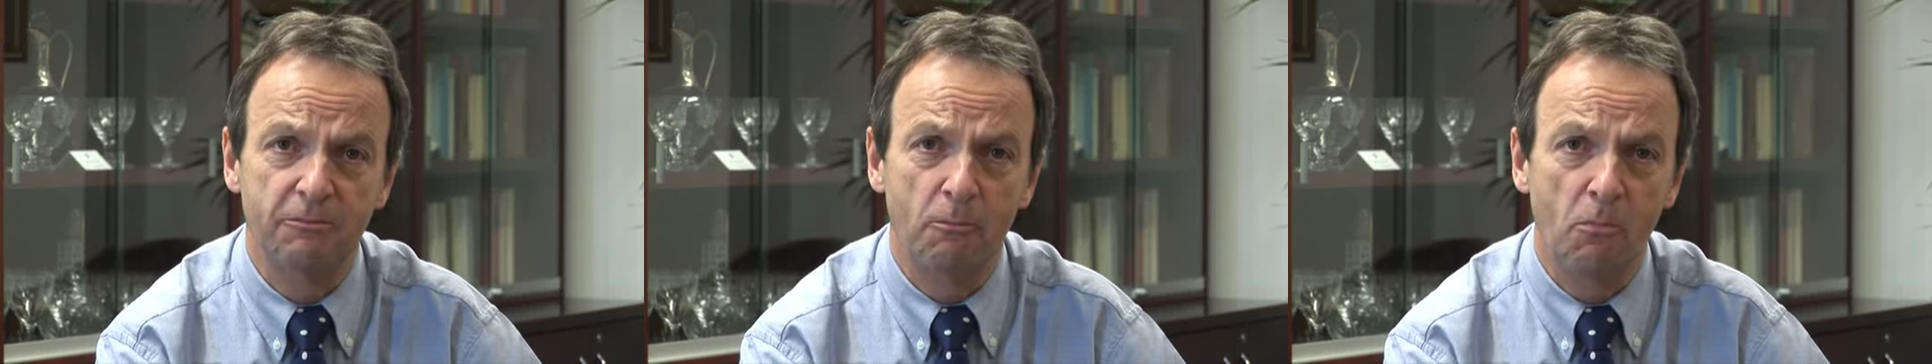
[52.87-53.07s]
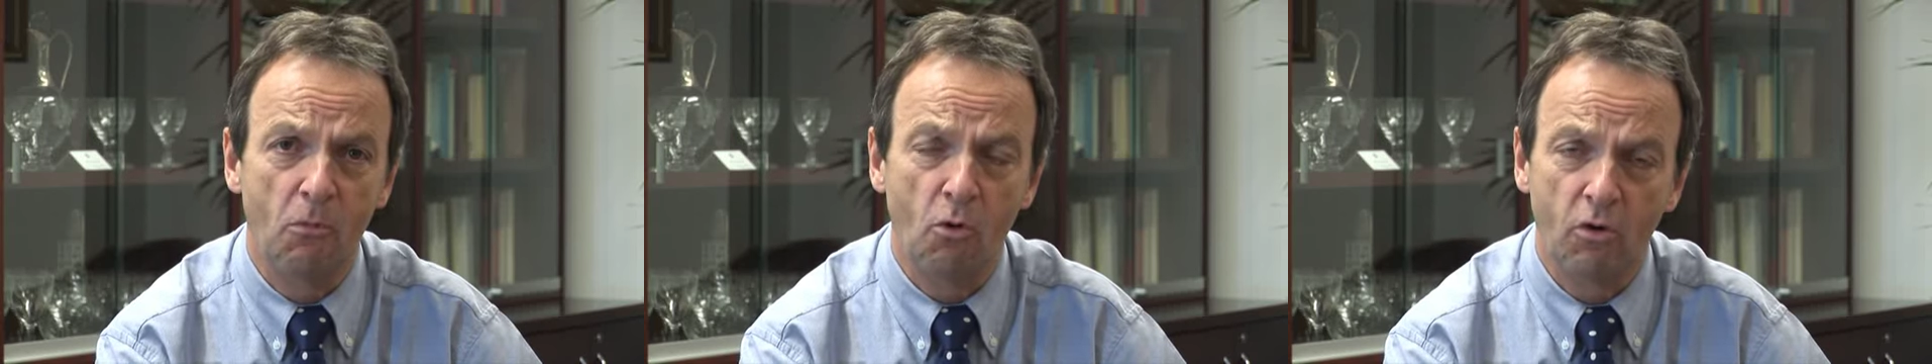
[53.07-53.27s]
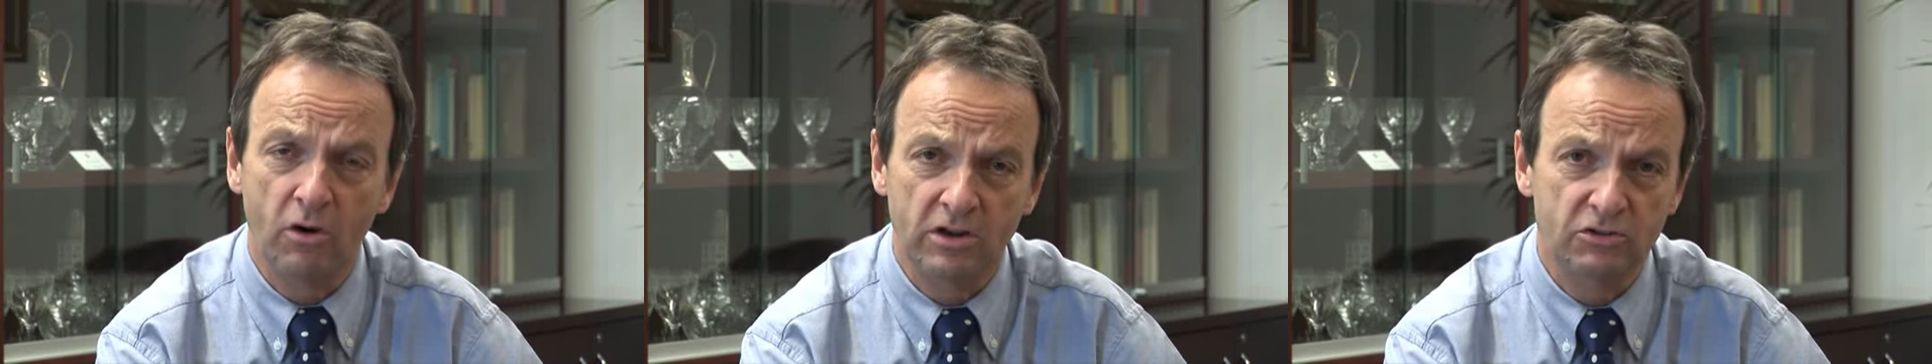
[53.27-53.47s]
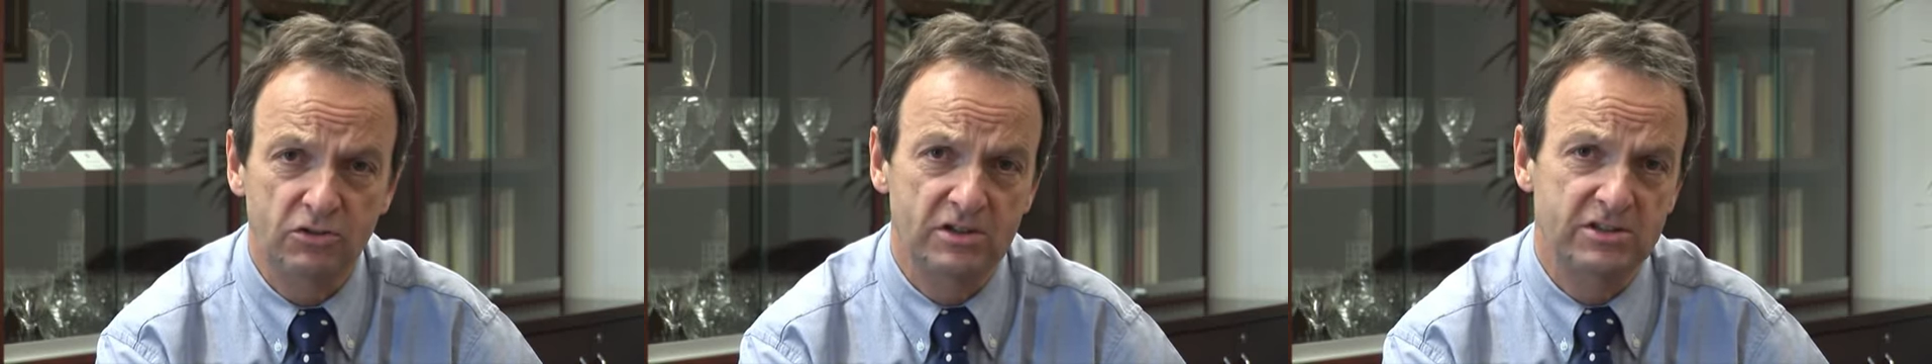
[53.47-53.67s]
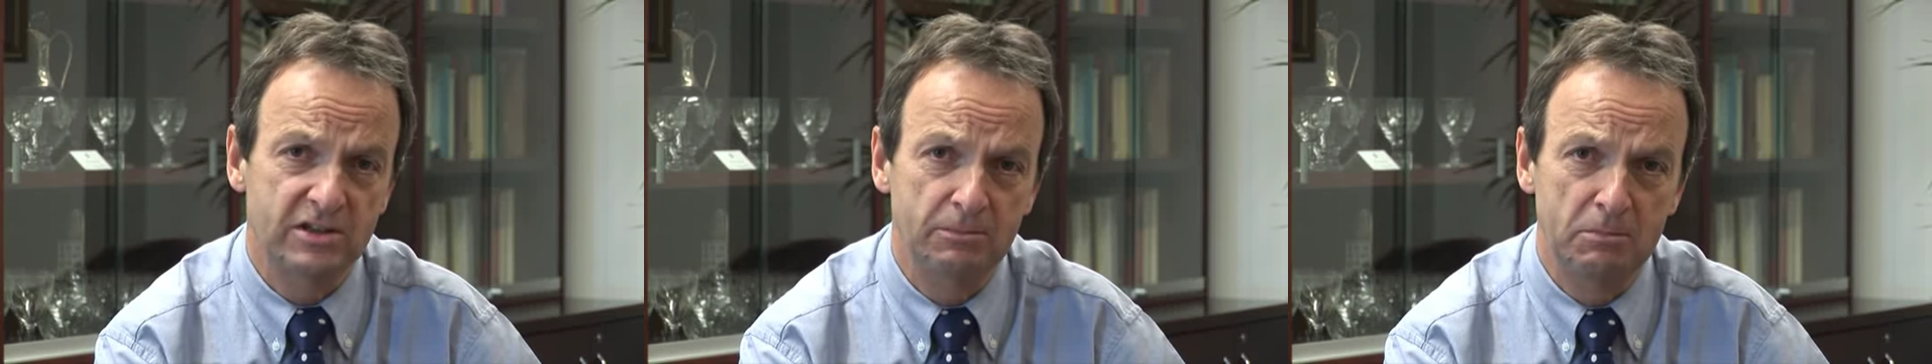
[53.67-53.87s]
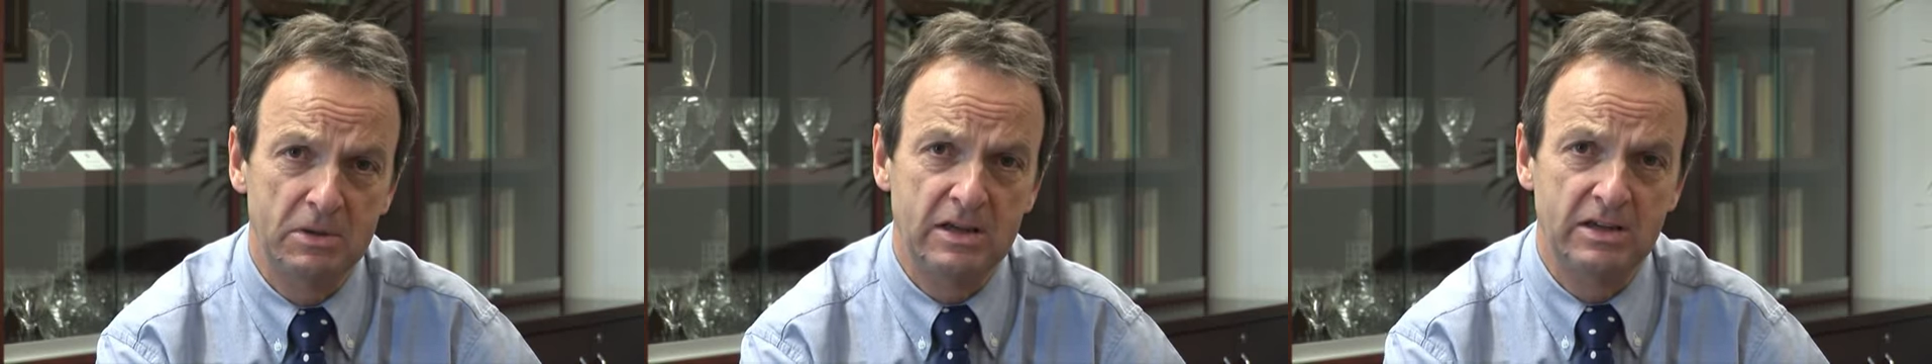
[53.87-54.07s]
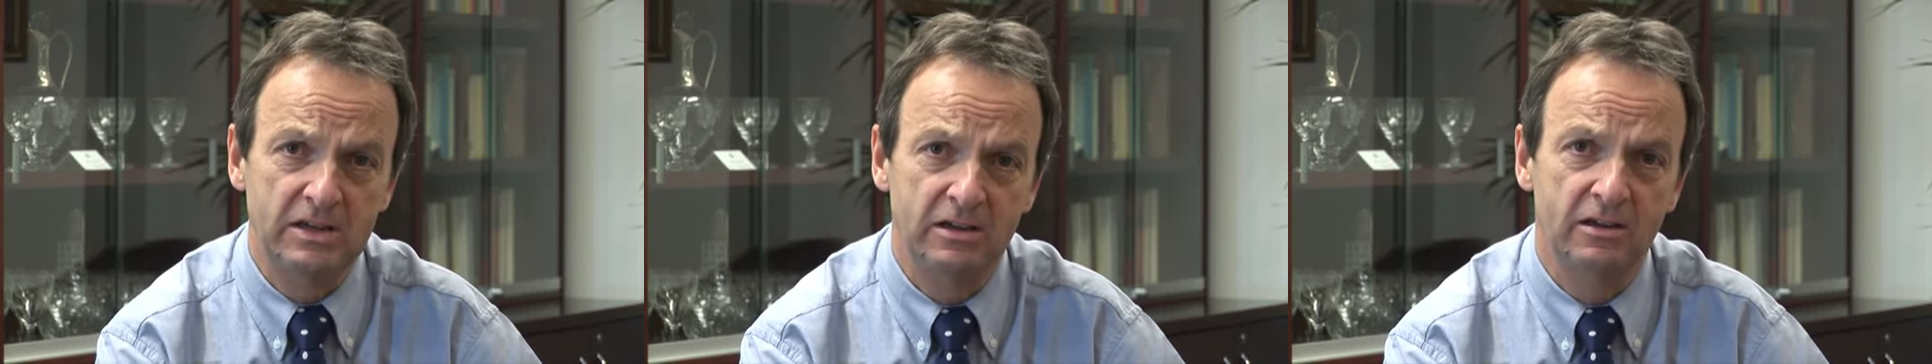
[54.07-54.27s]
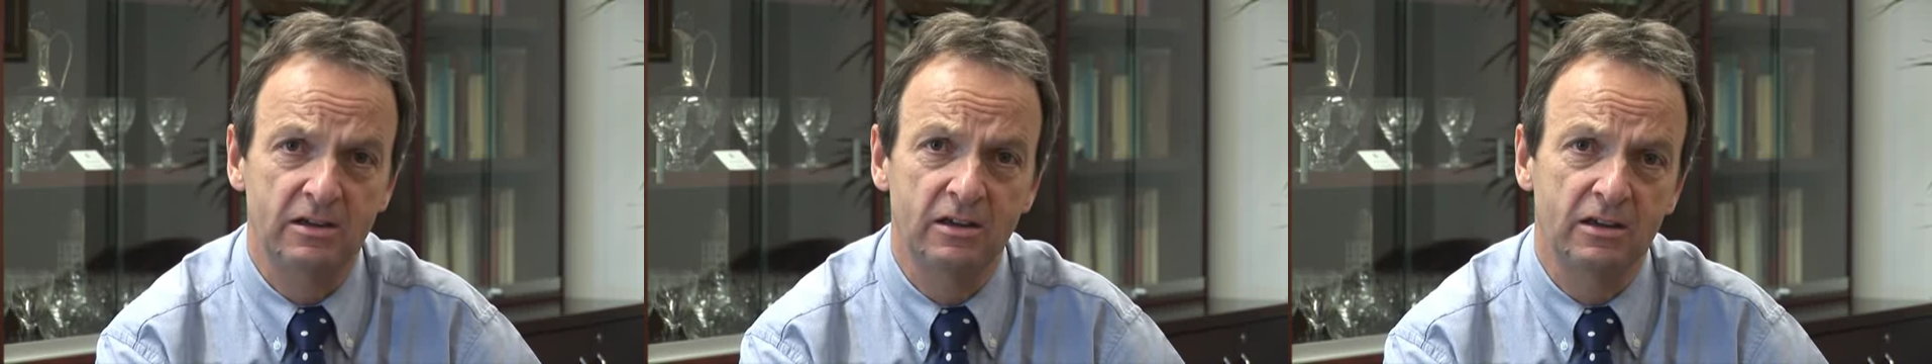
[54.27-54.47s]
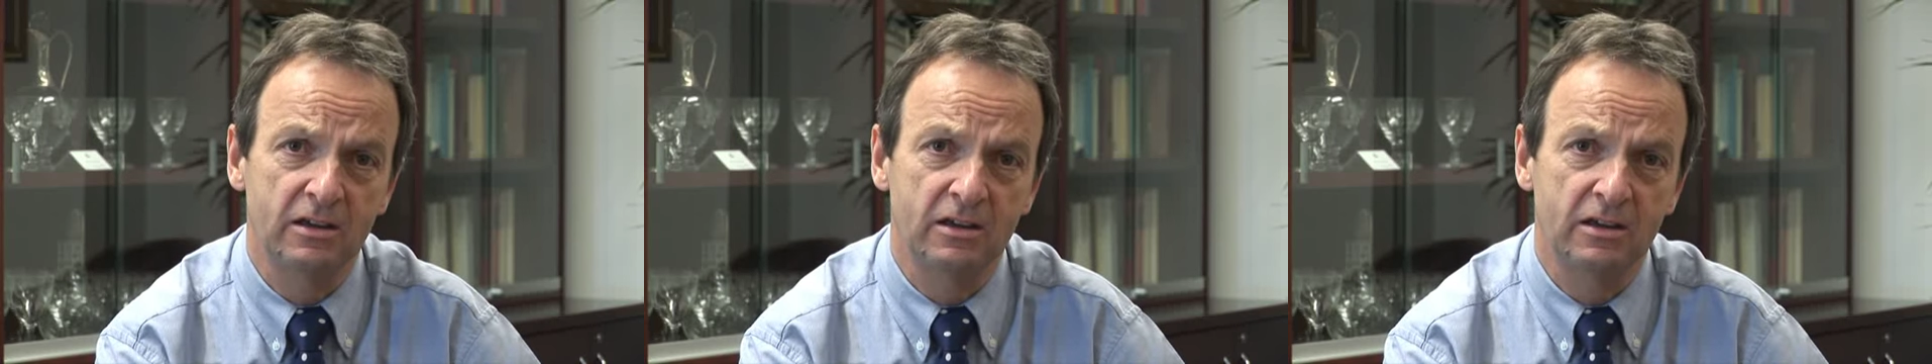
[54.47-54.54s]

more interesting media